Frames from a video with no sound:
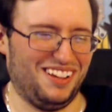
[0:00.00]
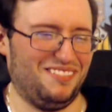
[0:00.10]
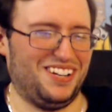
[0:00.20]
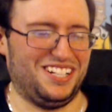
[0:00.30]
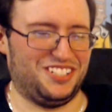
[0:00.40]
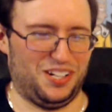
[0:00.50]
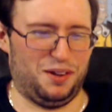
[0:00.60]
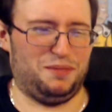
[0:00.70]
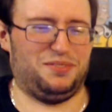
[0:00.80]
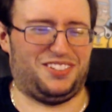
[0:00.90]
when he
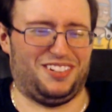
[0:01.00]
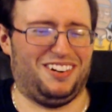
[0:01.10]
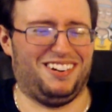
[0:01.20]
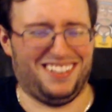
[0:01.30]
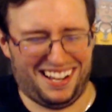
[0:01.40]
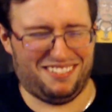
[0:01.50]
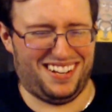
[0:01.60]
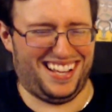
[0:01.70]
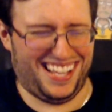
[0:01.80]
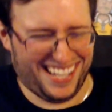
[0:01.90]
jumps through
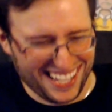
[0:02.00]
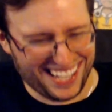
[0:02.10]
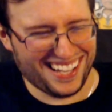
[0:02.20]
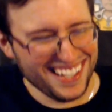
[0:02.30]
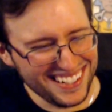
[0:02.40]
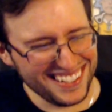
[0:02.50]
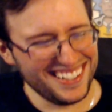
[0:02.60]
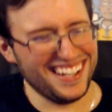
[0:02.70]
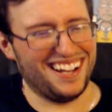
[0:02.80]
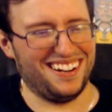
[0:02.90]
everything.
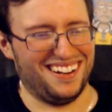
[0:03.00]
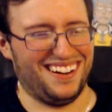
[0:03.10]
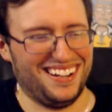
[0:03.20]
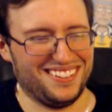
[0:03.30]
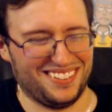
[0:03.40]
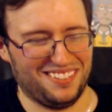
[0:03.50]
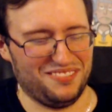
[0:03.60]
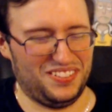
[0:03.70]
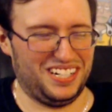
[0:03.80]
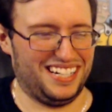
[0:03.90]
Oh, it's so
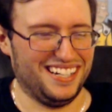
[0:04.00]
funny.